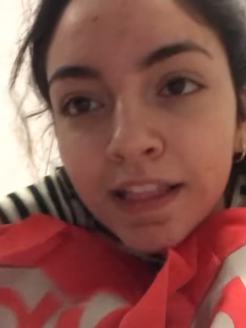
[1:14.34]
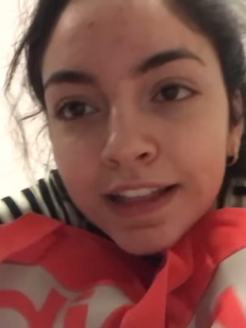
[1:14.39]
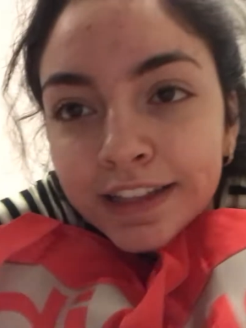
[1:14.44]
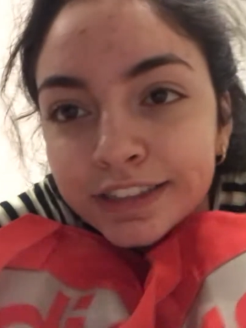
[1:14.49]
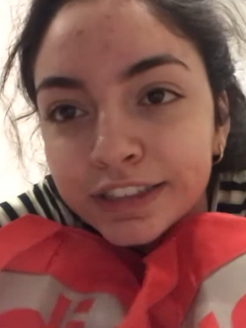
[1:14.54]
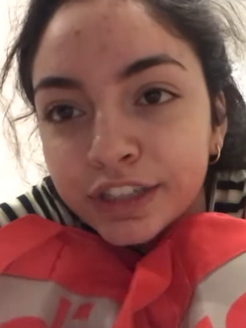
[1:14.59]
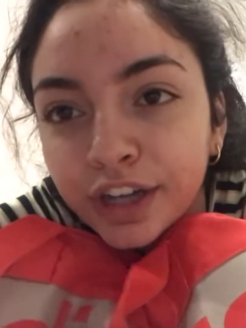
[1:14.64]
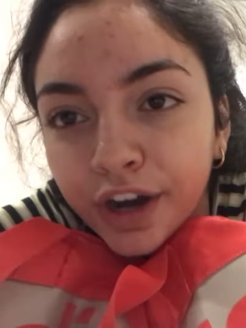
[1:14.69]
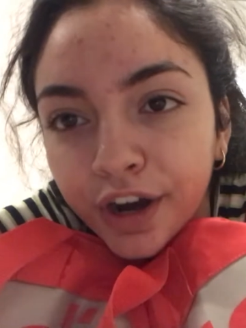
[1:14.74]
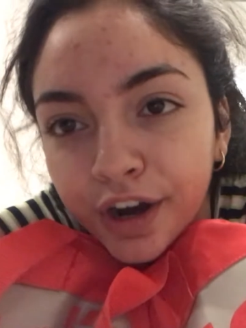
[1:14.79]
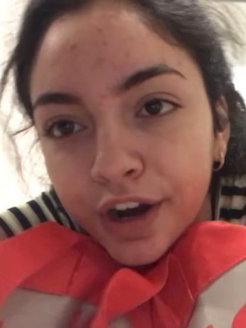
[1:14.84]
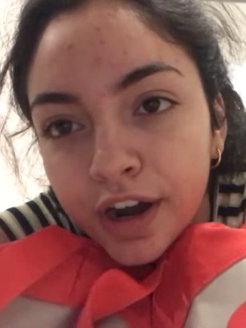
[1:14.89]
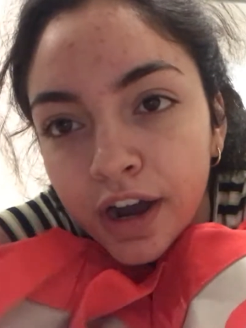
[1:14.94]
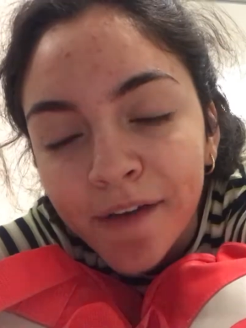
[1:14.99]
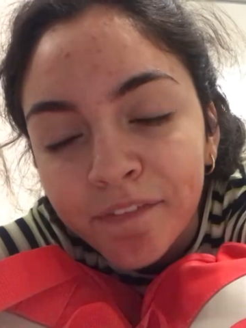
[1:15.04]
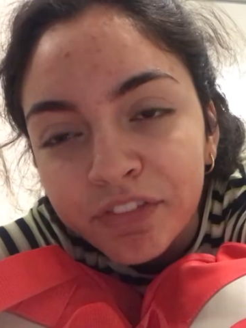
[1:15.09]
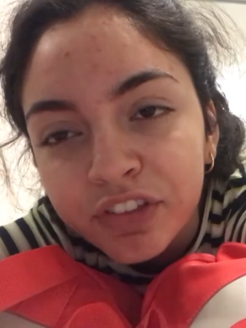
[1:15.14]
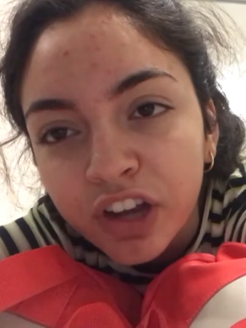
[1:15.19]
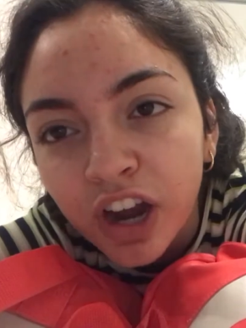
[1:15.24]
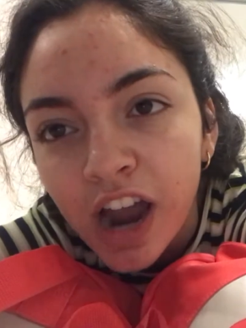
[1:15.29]
Let's go. I
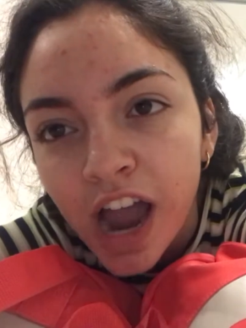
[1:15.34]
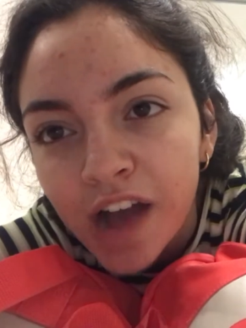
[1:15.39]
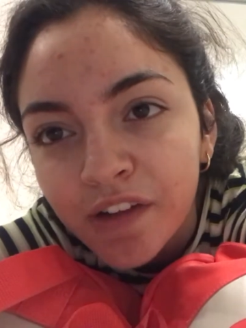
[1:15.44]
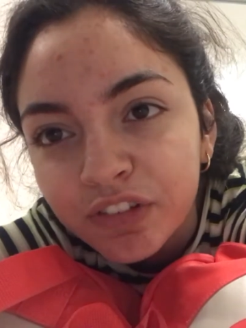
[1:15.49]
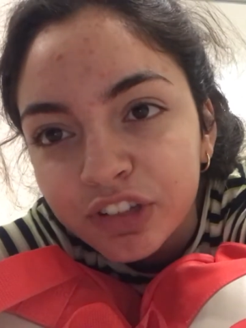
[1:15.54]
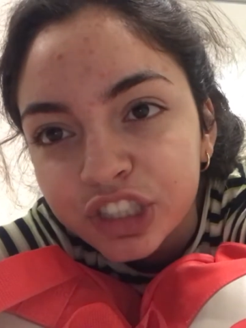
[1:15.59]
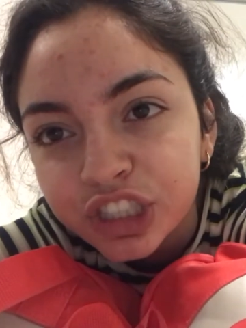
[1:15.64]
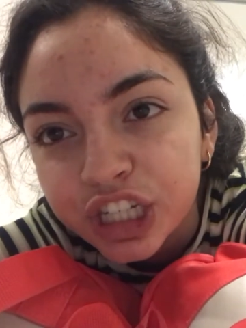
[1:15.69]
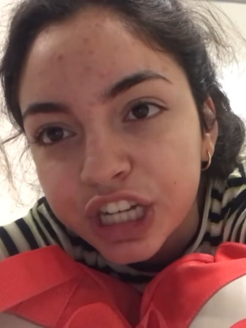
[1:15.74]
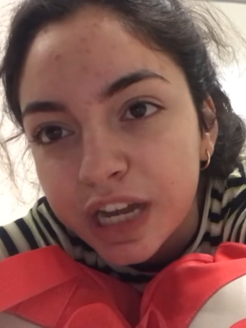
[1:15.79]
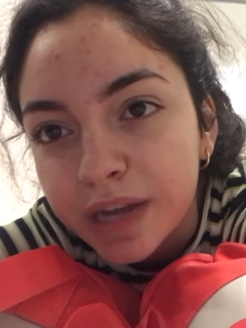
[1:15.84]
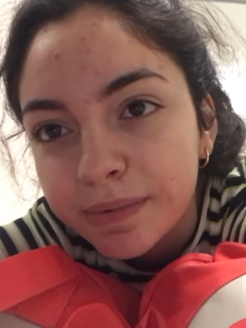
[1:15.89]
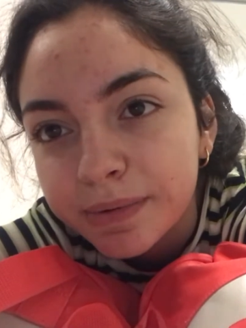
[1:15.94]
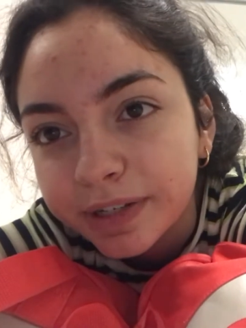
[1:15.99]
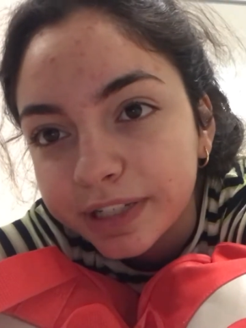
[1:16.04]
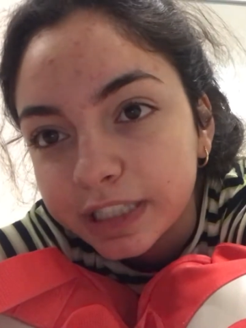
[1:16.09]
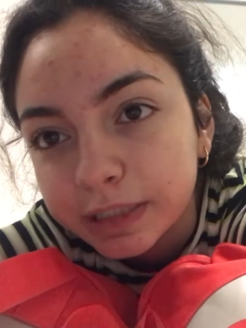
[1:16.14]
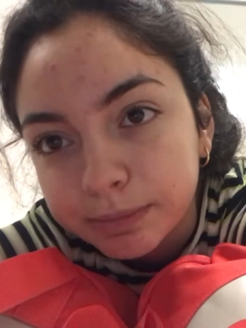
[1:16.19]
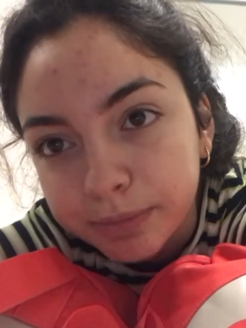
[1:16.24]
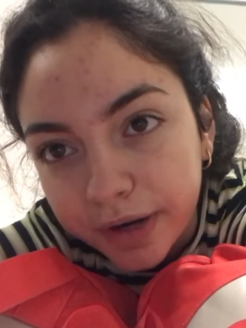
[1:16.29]
have to go have a champion's